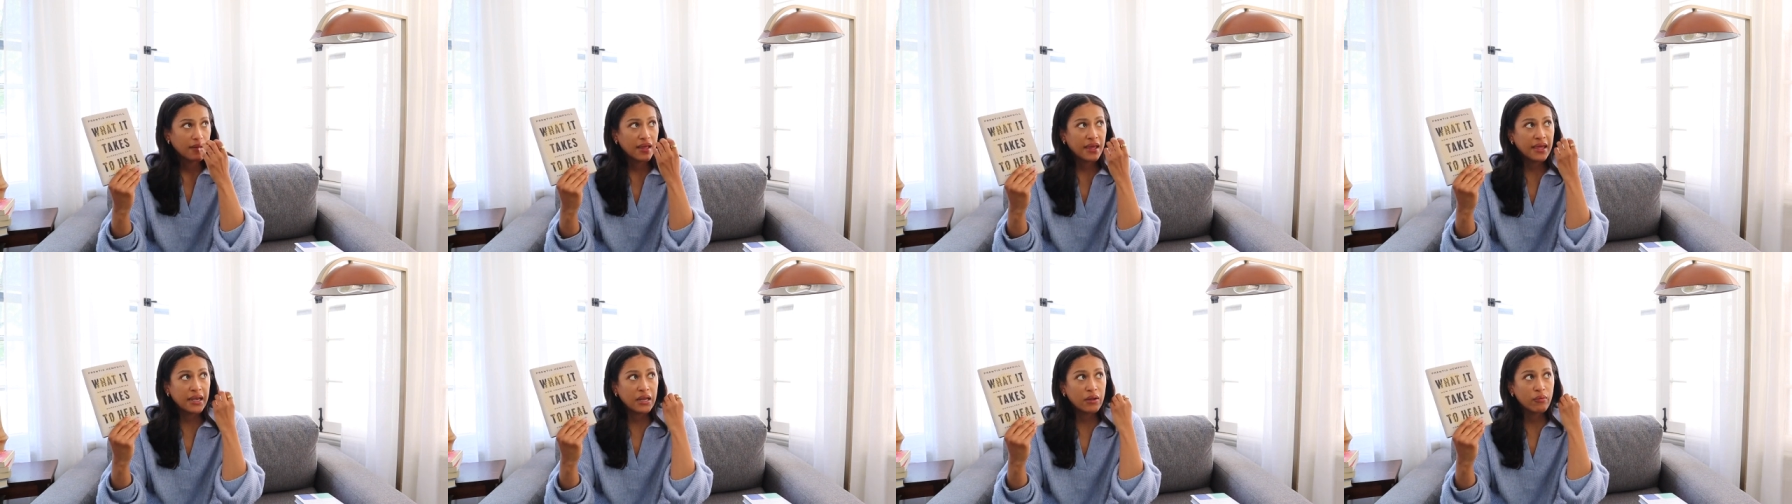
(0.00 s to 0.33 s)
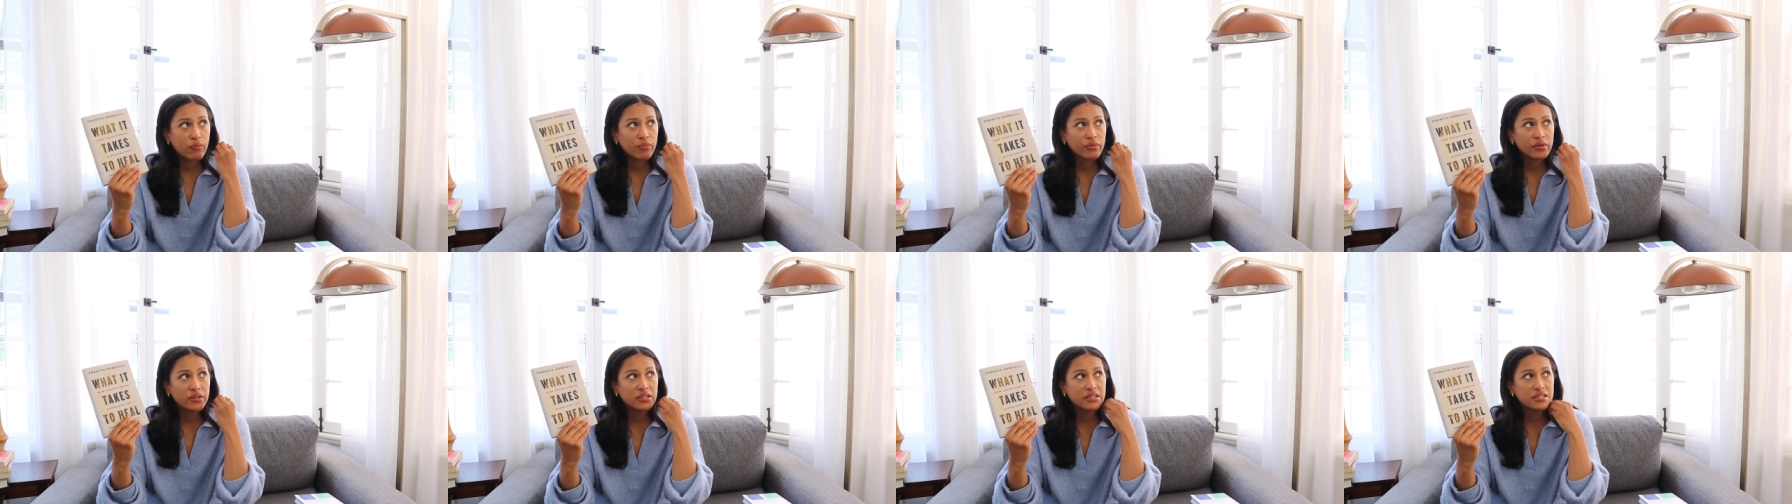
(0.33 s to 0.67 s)
and it
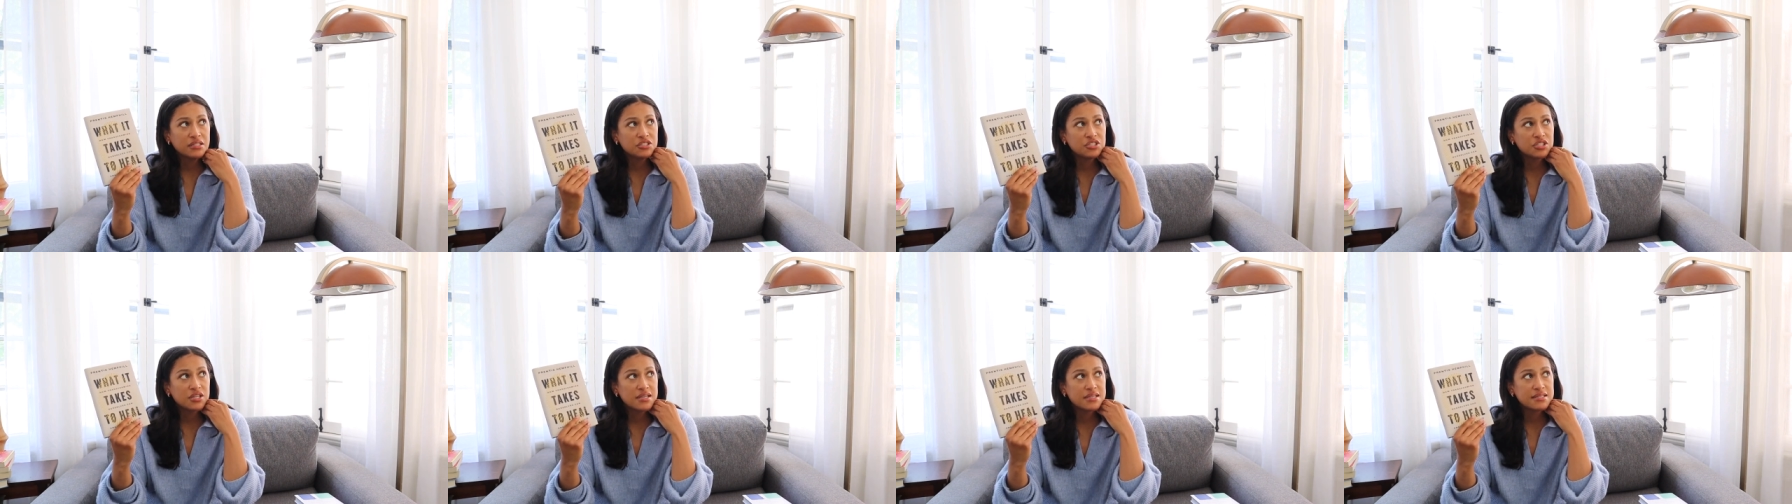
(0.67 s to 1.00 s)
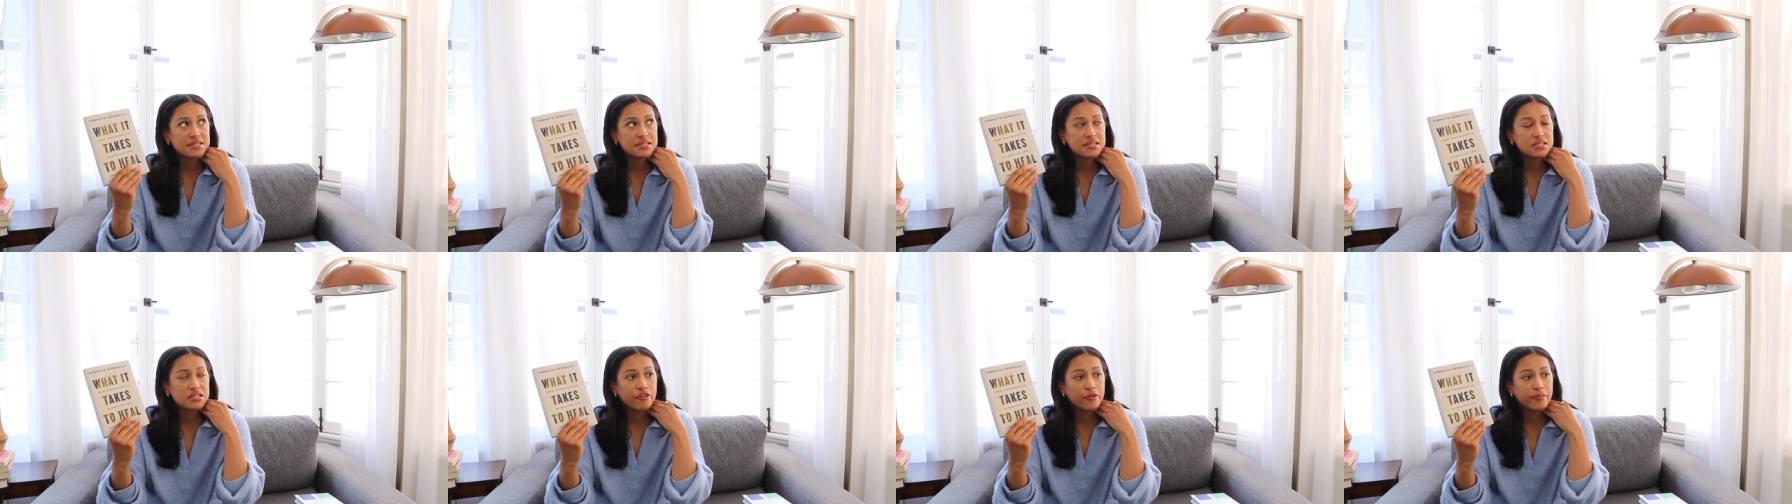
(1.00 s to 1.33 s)
really
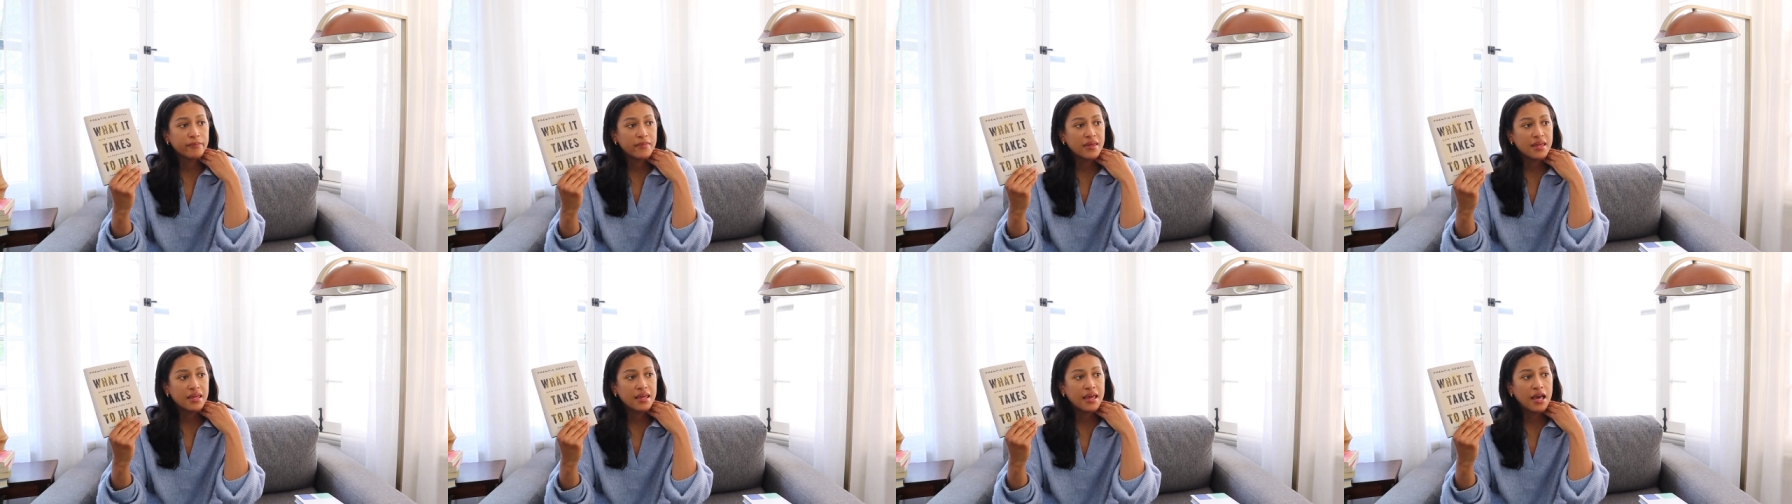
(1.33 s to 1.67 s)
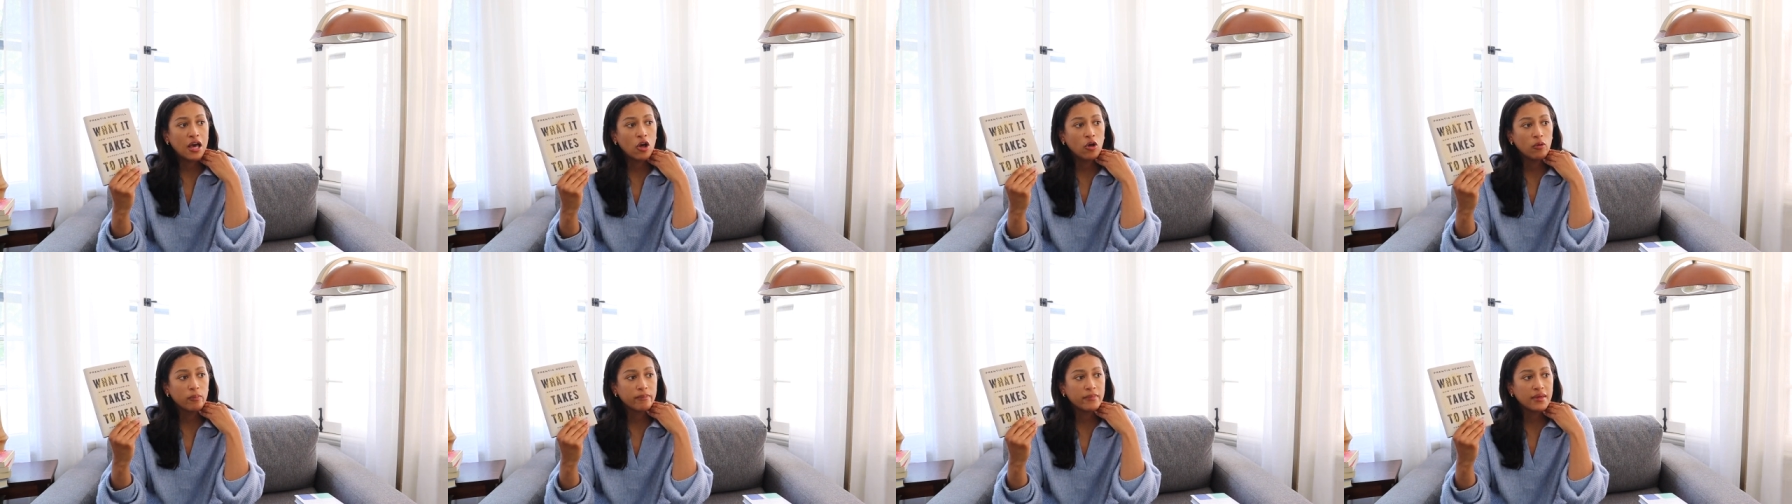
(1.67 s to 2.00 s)
just, for me,
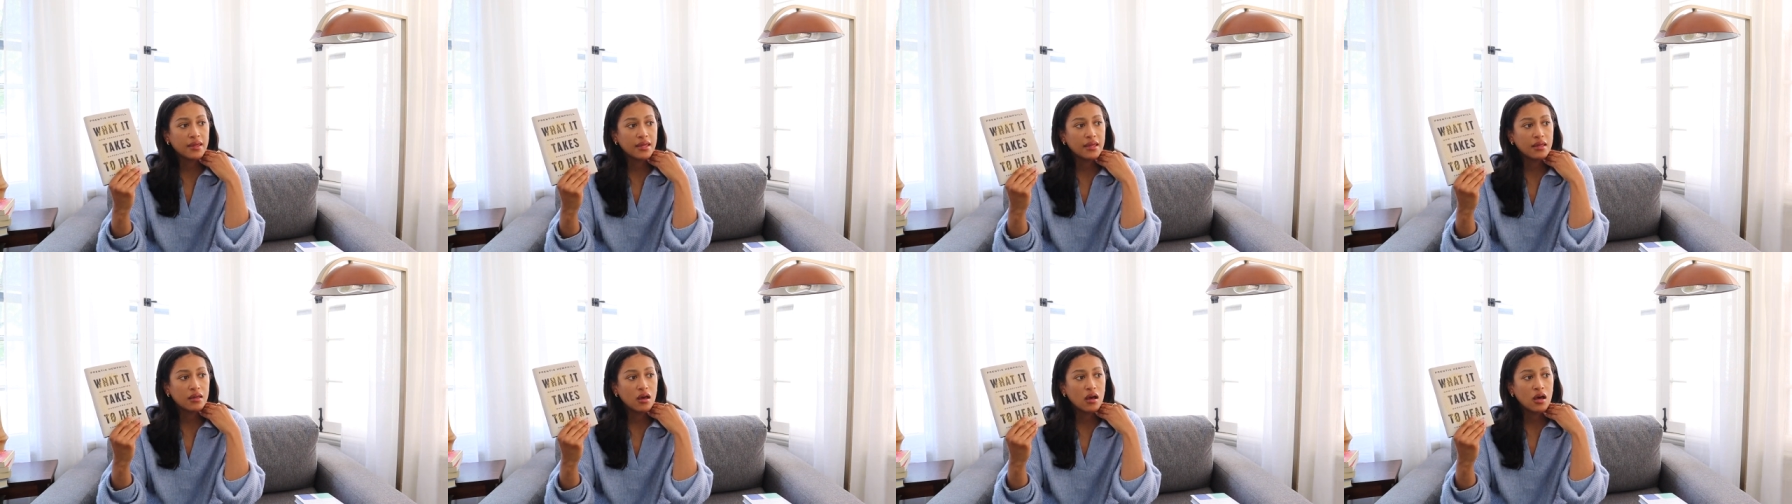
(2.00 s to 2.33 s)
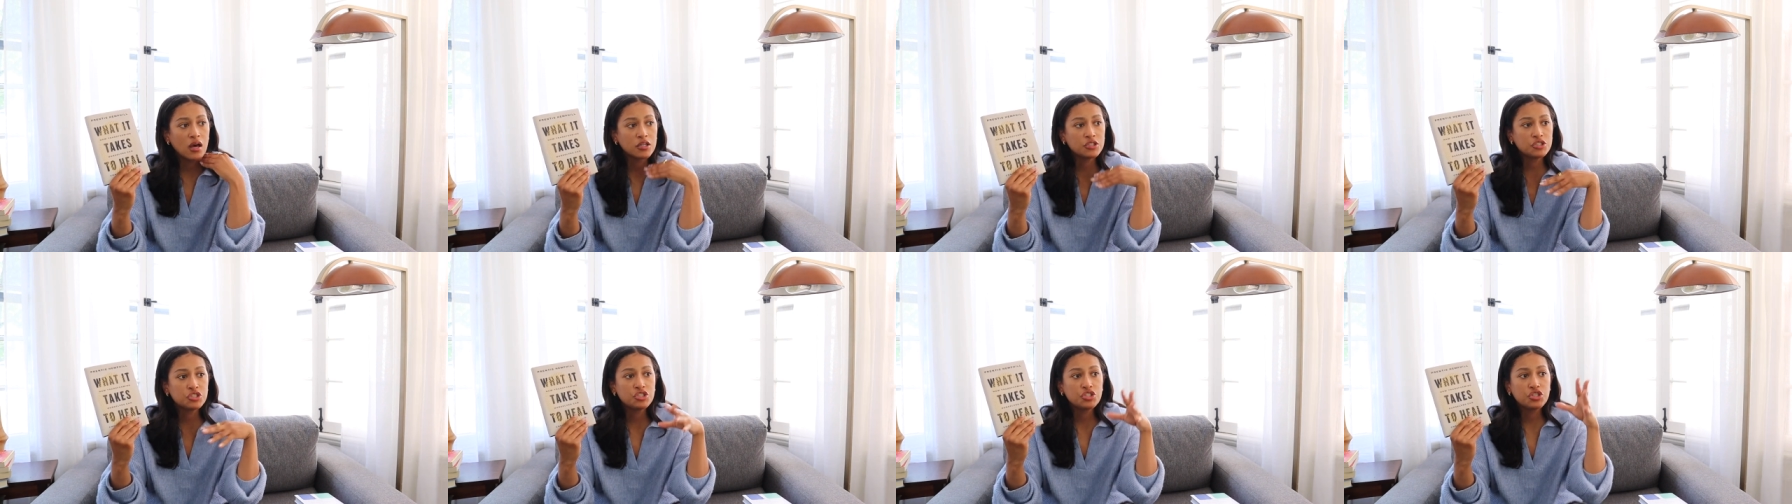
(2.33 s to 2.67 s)
helped me
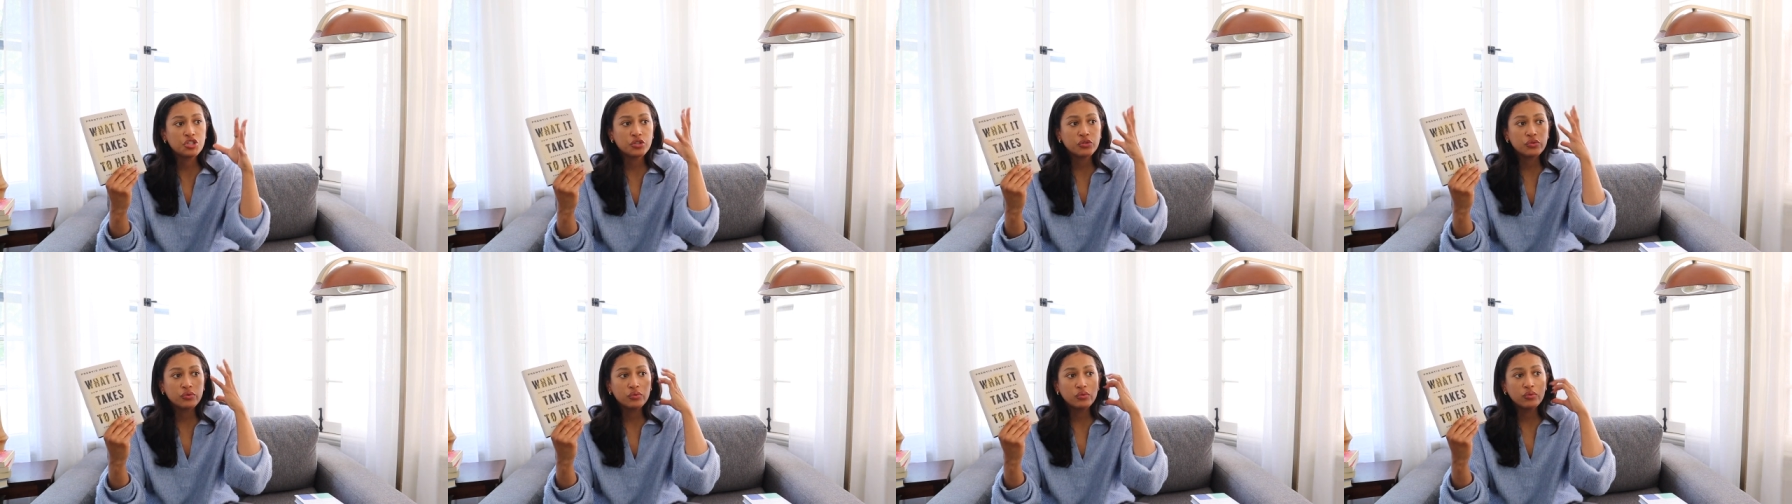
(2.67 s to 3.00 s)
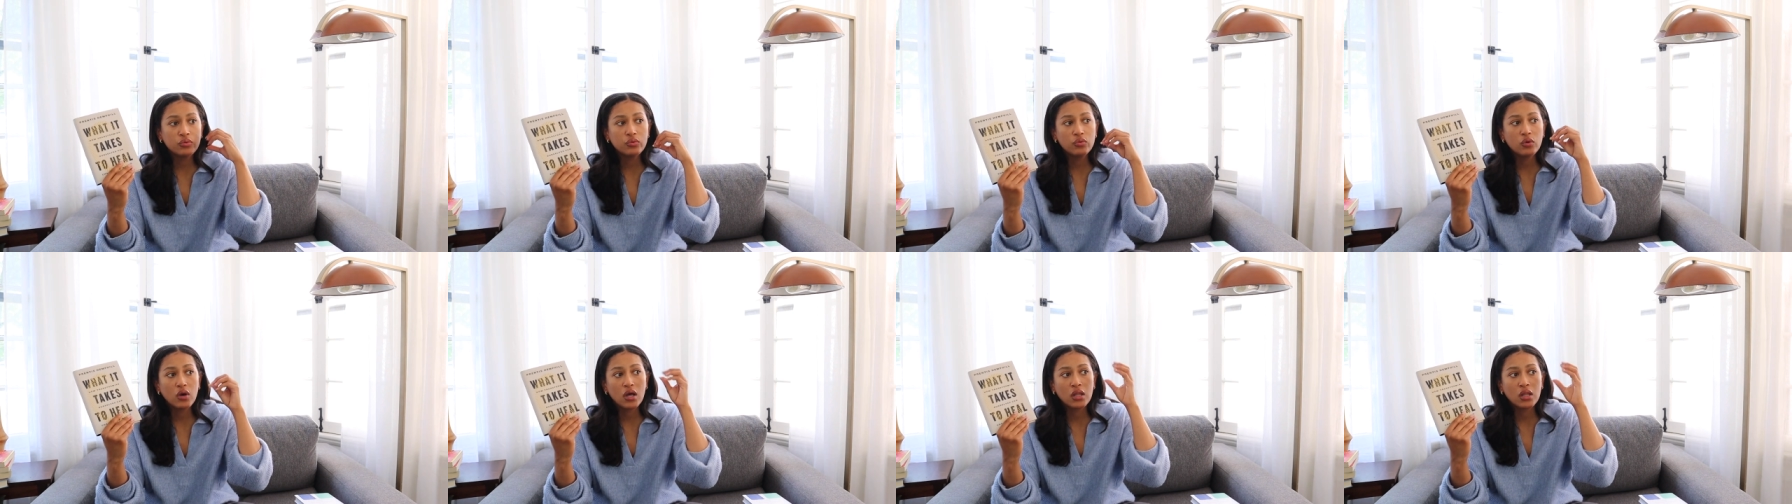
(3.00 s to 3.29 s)
undo